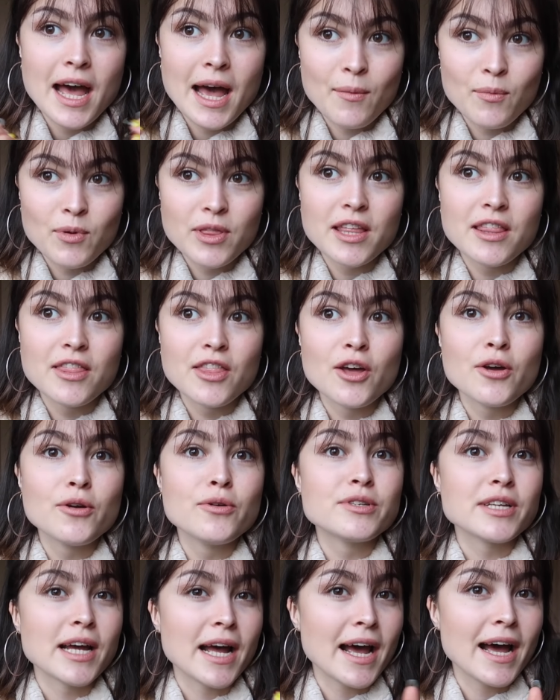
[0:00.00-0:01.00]
And within
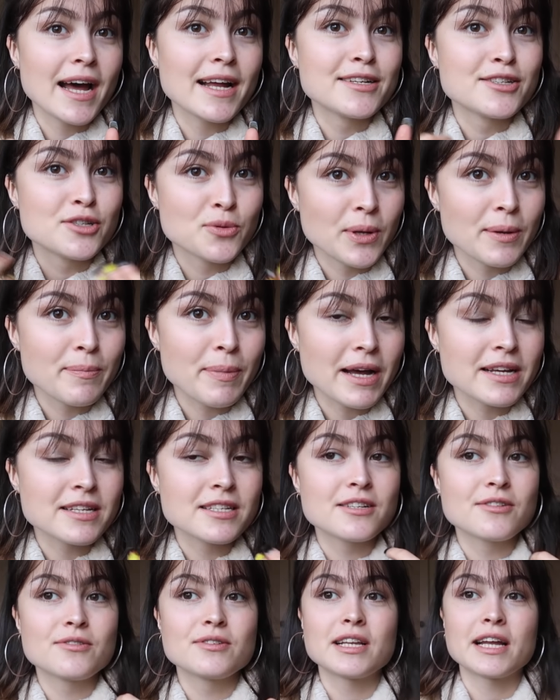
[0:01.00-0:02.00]
those, I had sweet
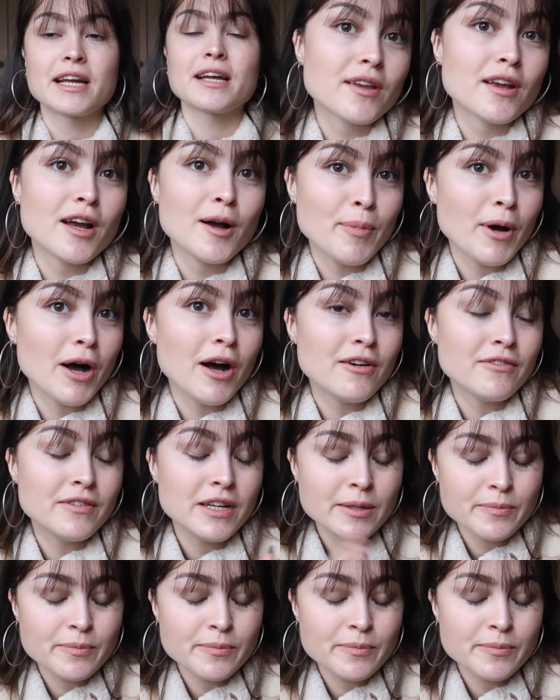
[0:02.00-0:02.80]
pasta as like a part of